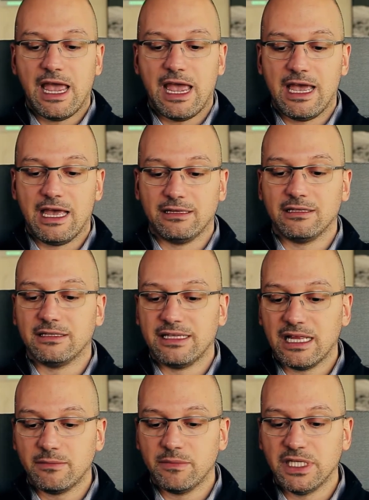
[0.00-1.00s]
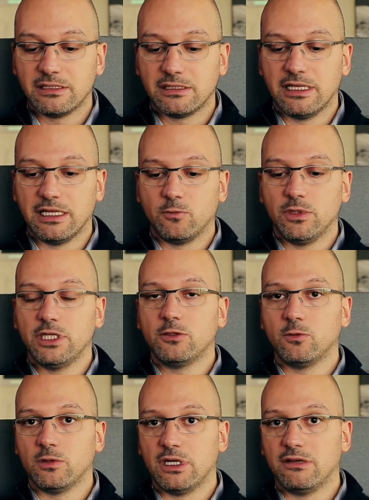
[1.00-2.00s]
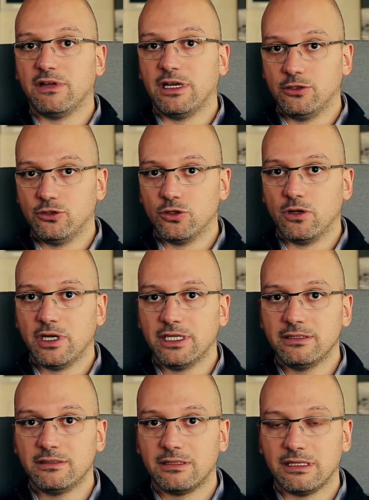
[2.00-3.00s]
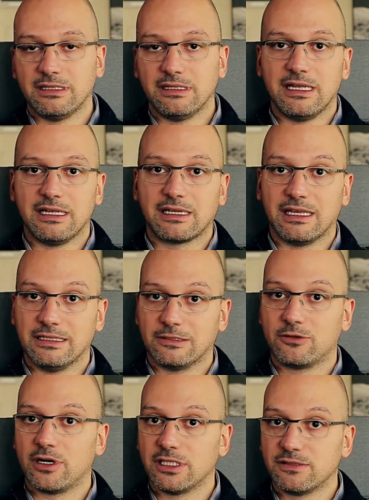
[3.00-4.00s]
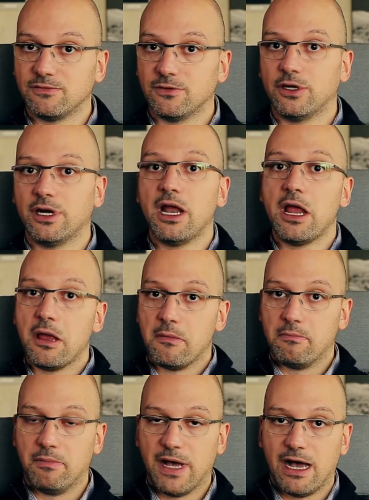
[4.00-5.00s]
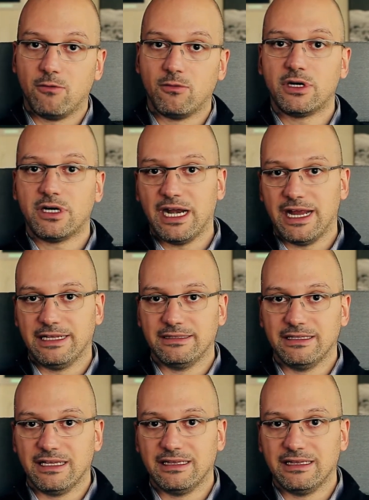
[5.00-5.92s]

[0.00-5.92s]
And that means that we need to have a joint that can transfer power and